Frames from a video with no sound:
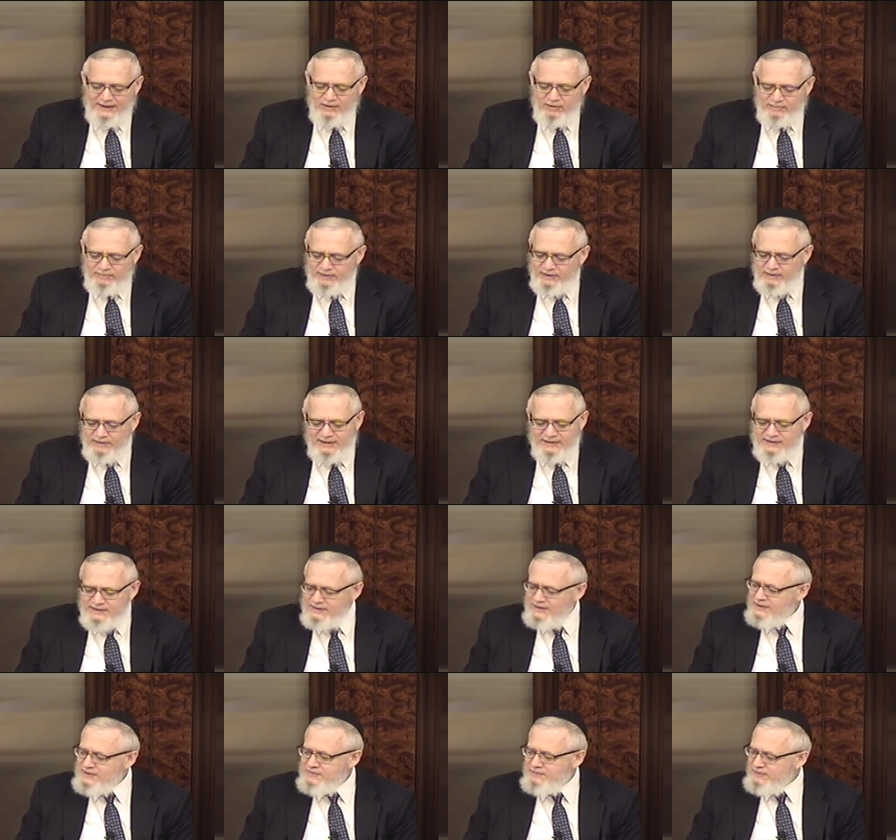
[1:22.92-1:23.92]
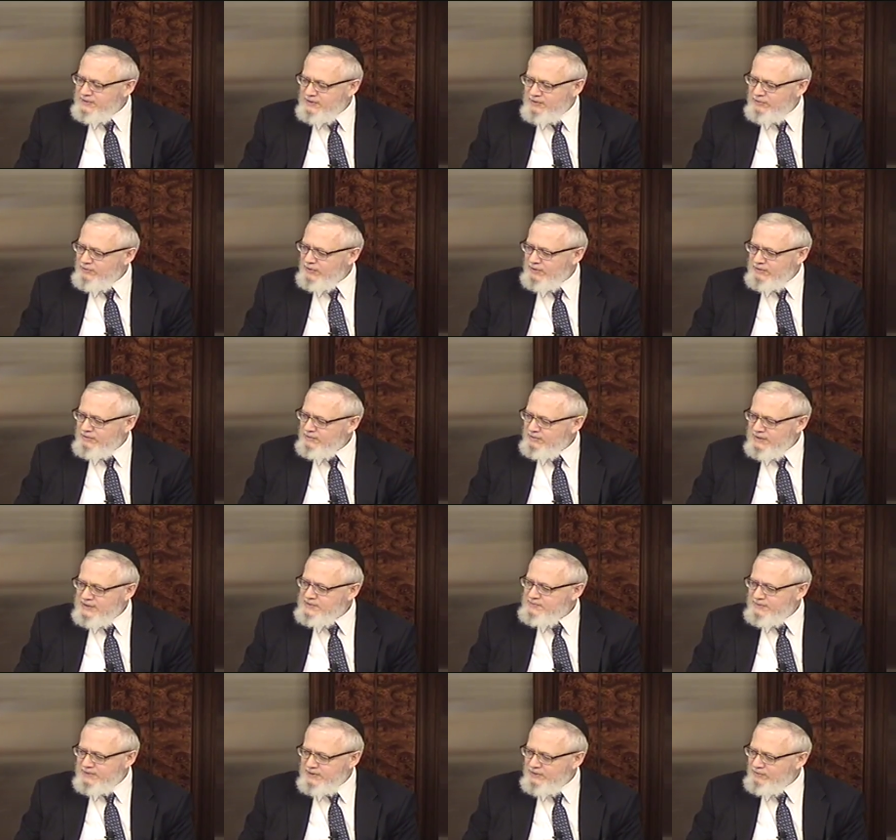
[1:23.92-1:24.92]
that could be that's that's material.
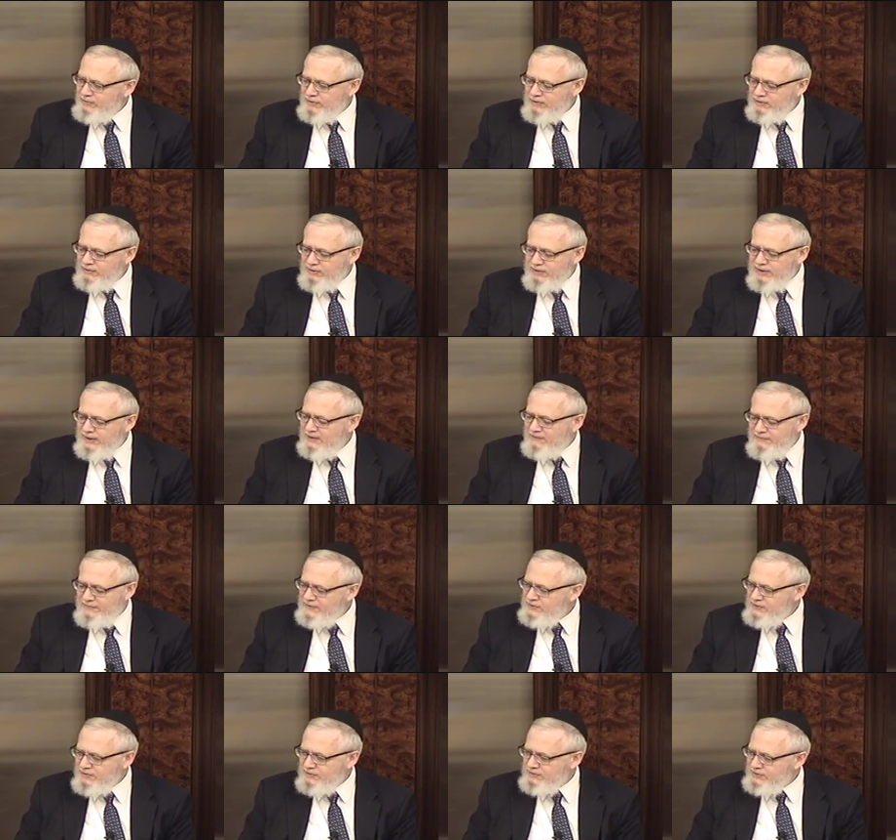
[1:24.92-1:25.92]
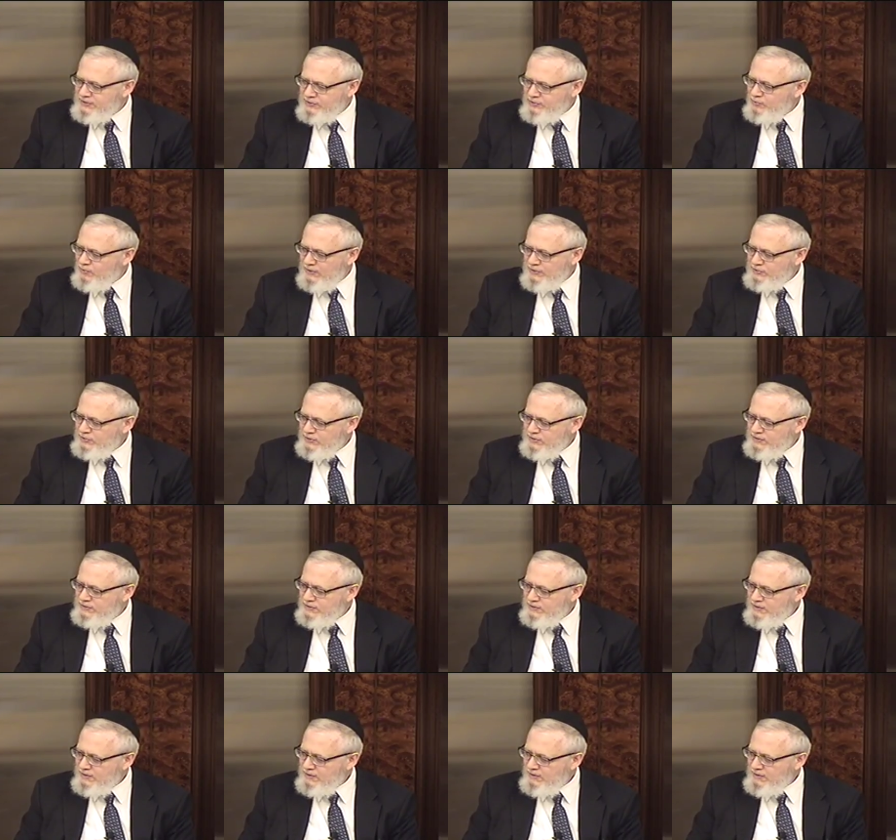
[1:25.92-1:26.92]
That's material. You could have physical
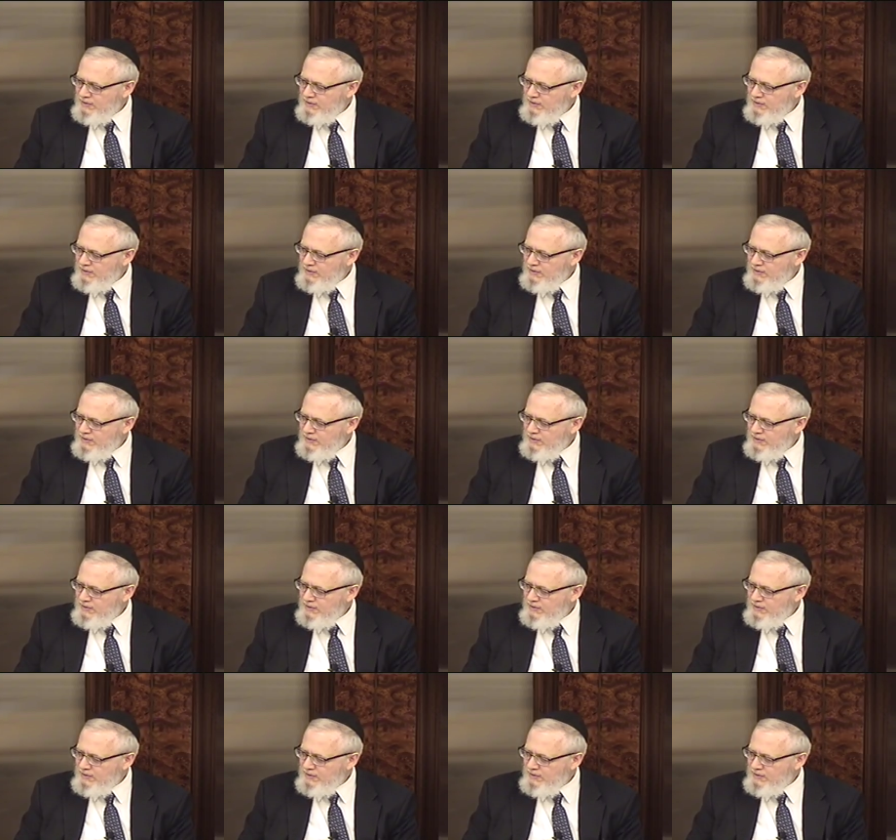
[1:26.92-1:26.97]
situations.